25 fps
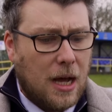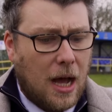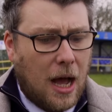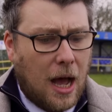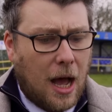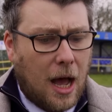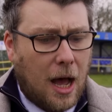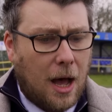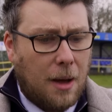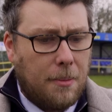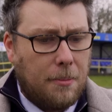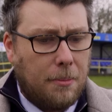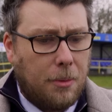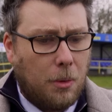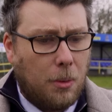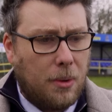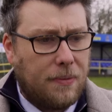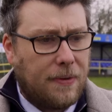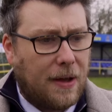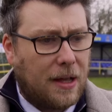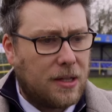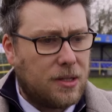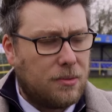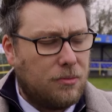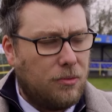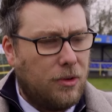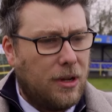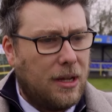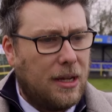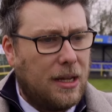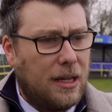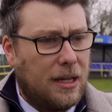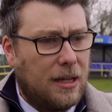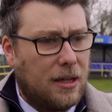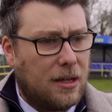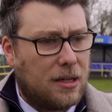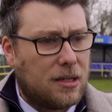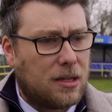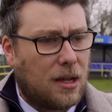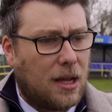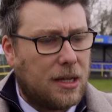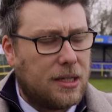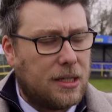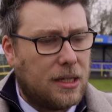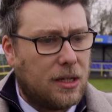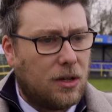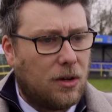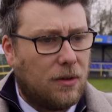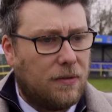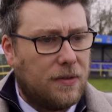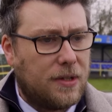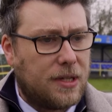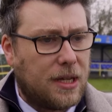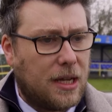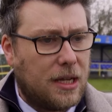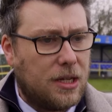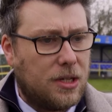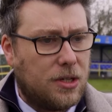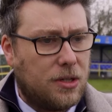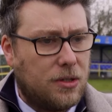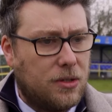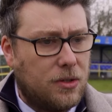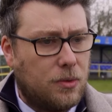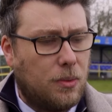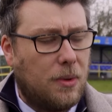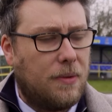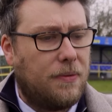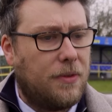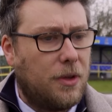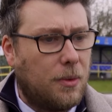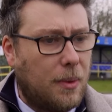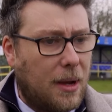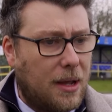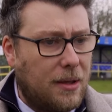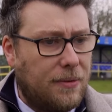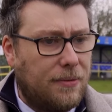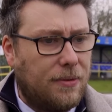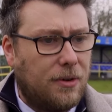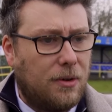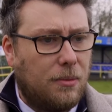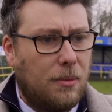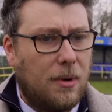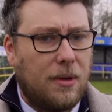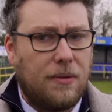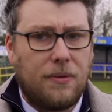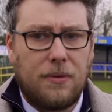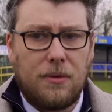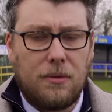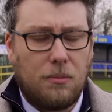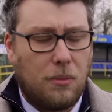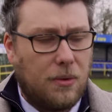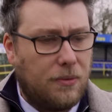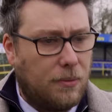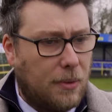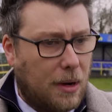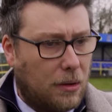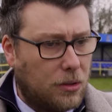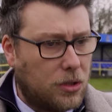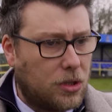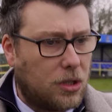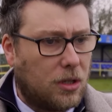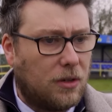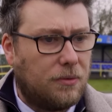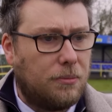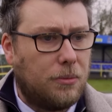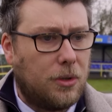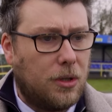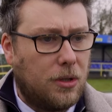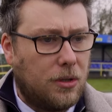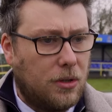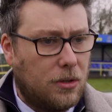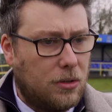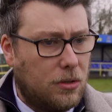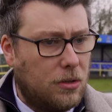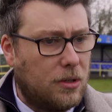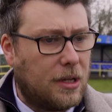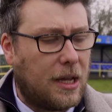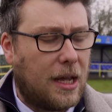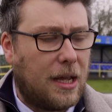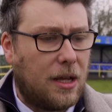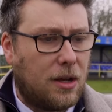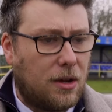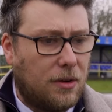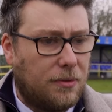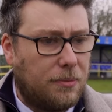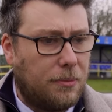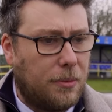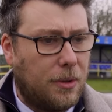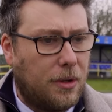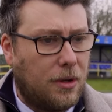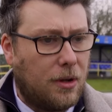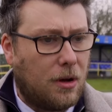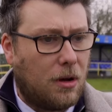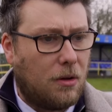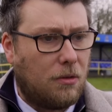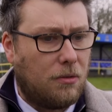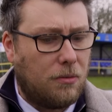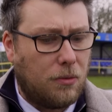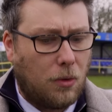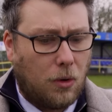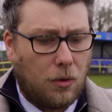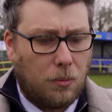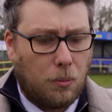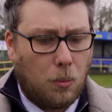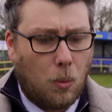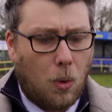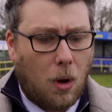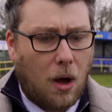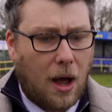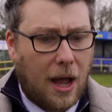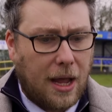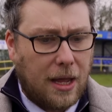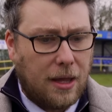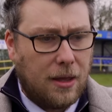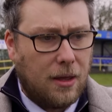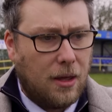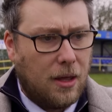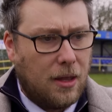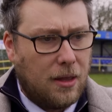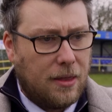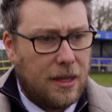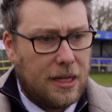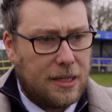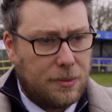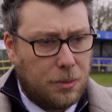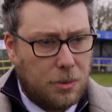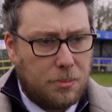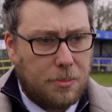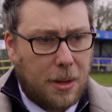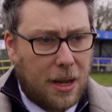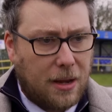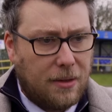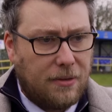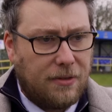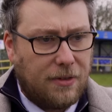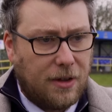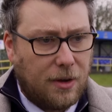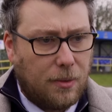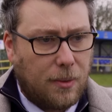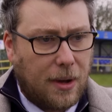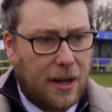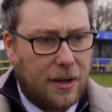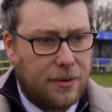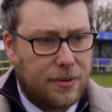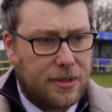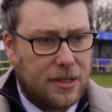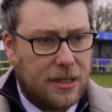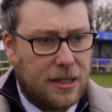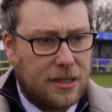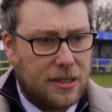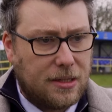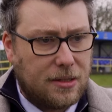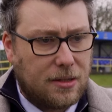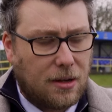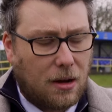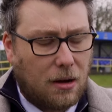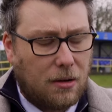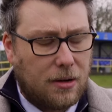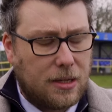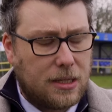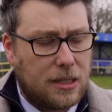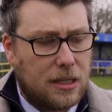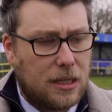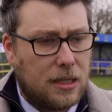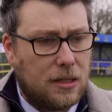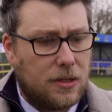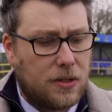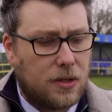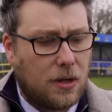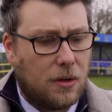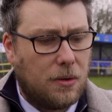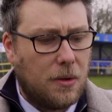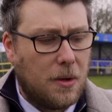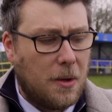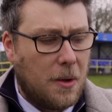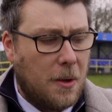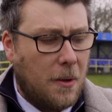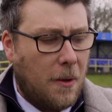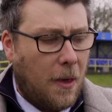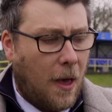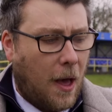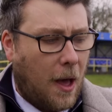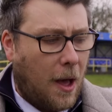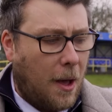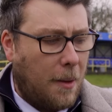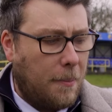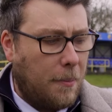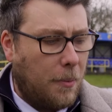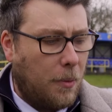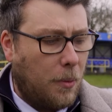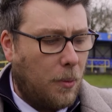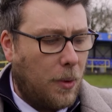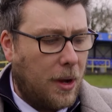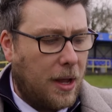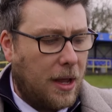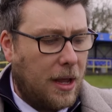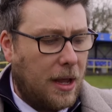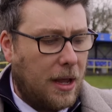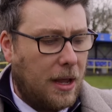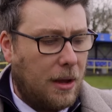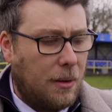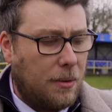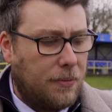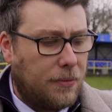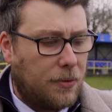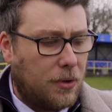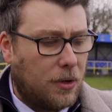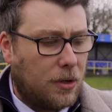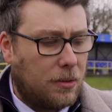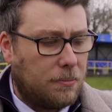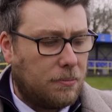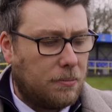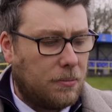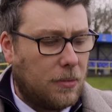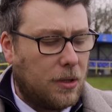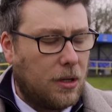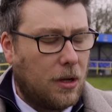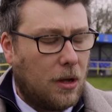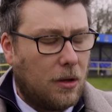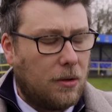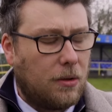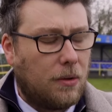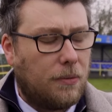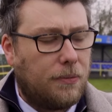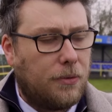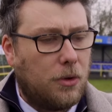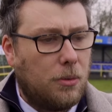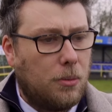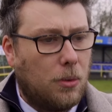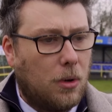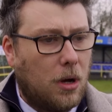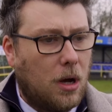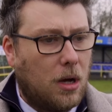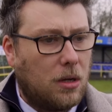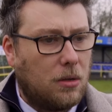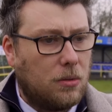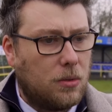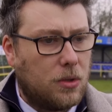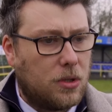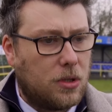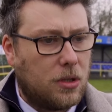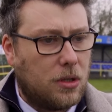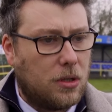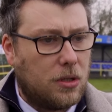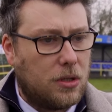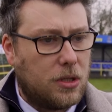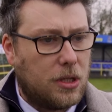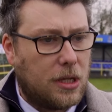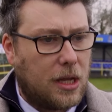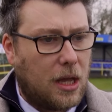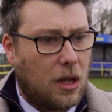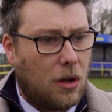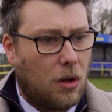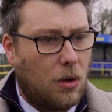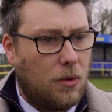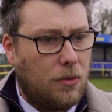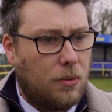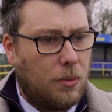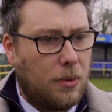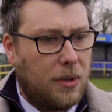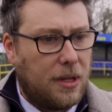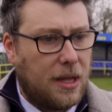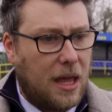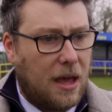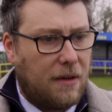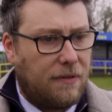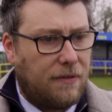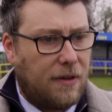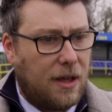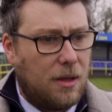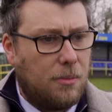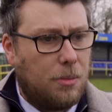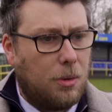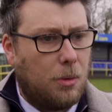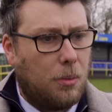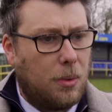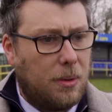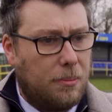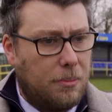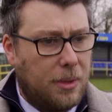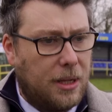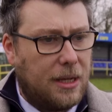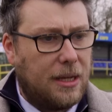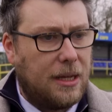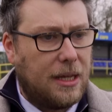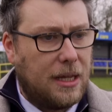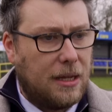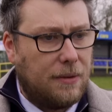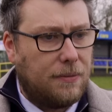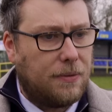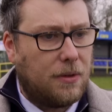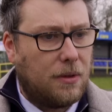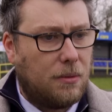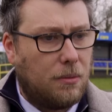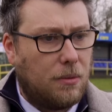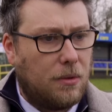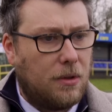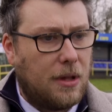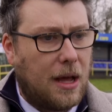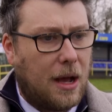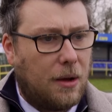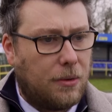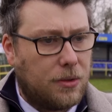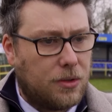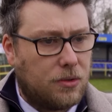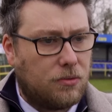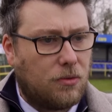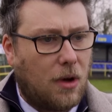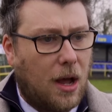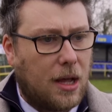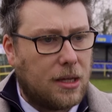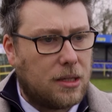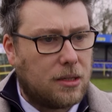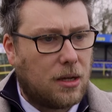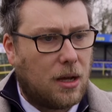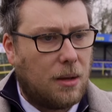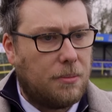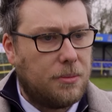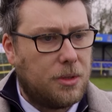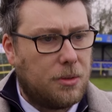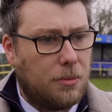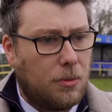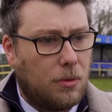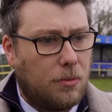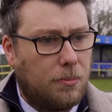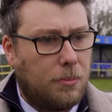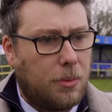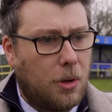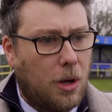But we've had some really exciting conversations with UEFA, with Welsh Government and UK Government on why this would benefit Wales in its entirety. So we've got a few more hurdles to get over with the FA, but we believe that now is the right time to